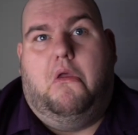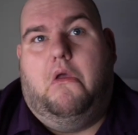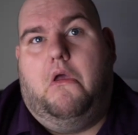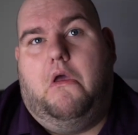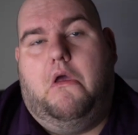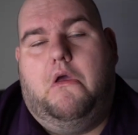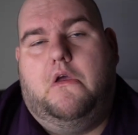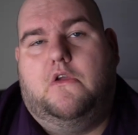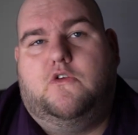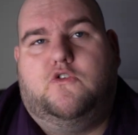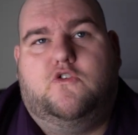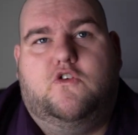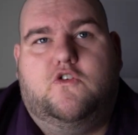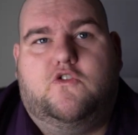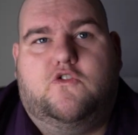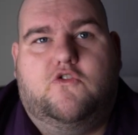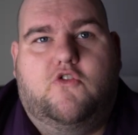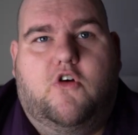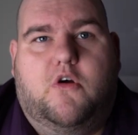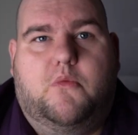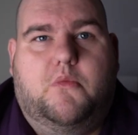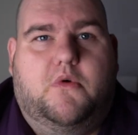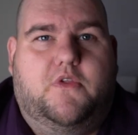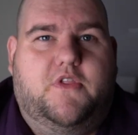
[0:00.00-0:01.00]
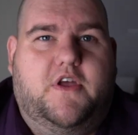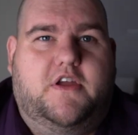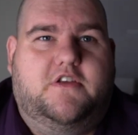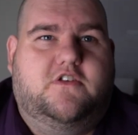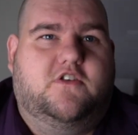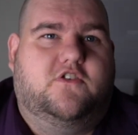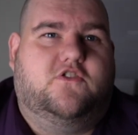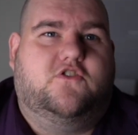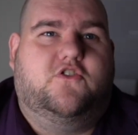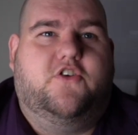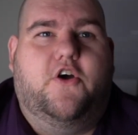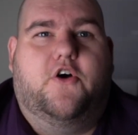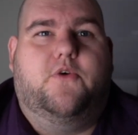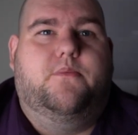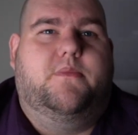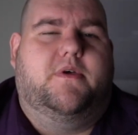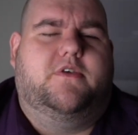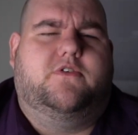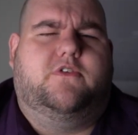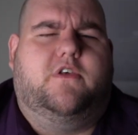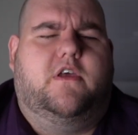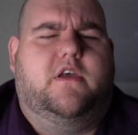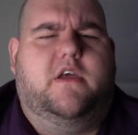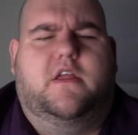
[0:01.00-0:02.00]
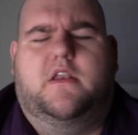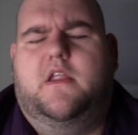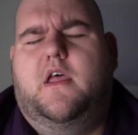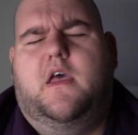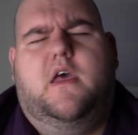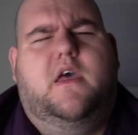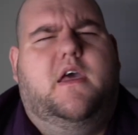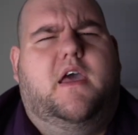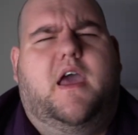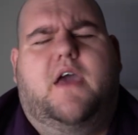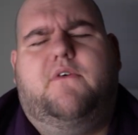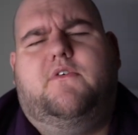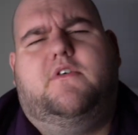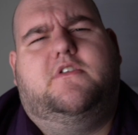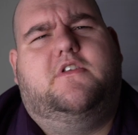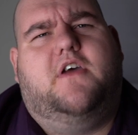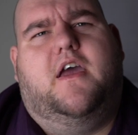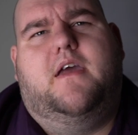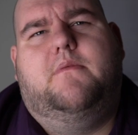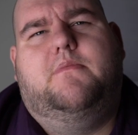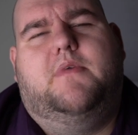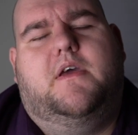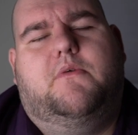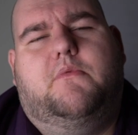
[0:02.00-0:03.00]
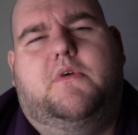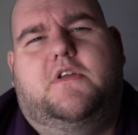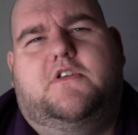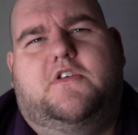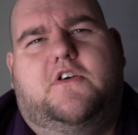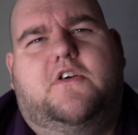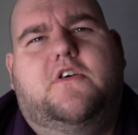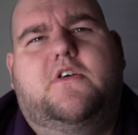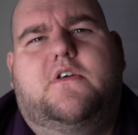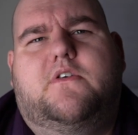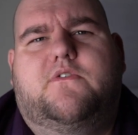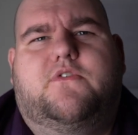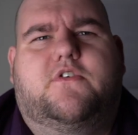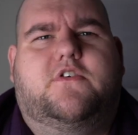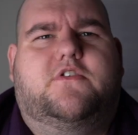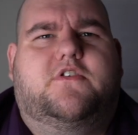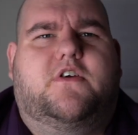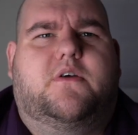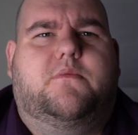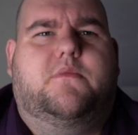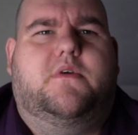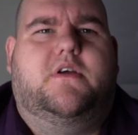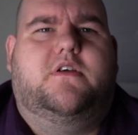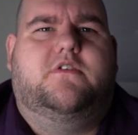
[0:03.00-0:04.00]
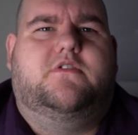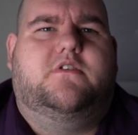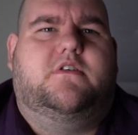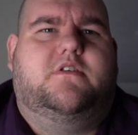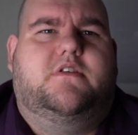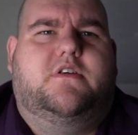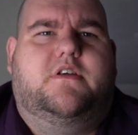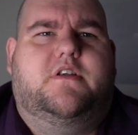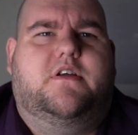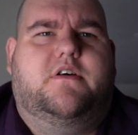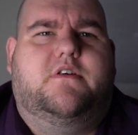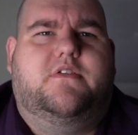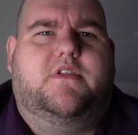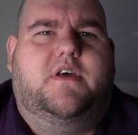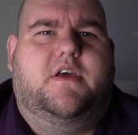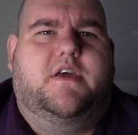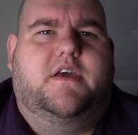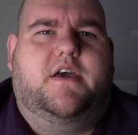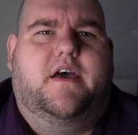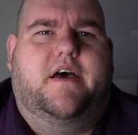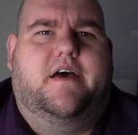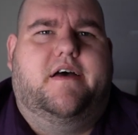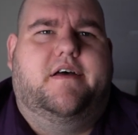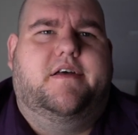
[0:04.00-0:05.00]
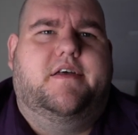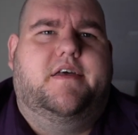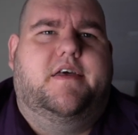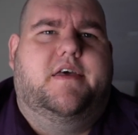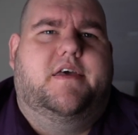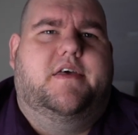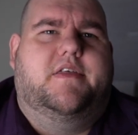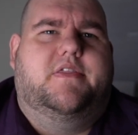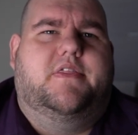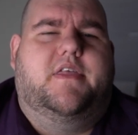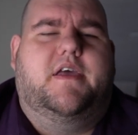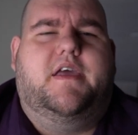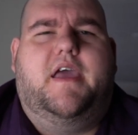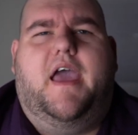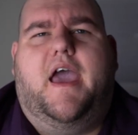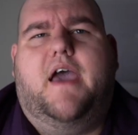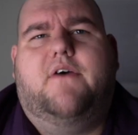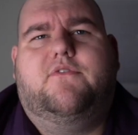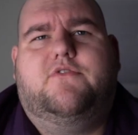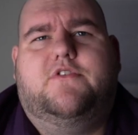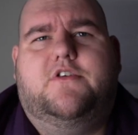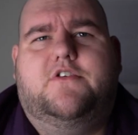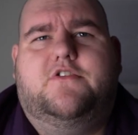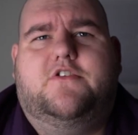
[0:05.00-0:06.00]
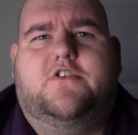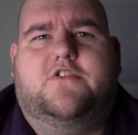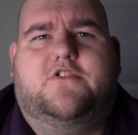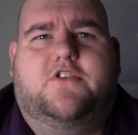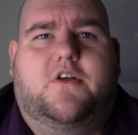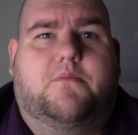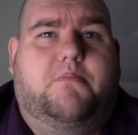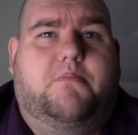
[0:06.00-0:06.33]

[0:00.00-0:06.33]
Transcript: Uh, it's just normal. They just go missing, and every time they return, for some reason, you know, they uh, they have to just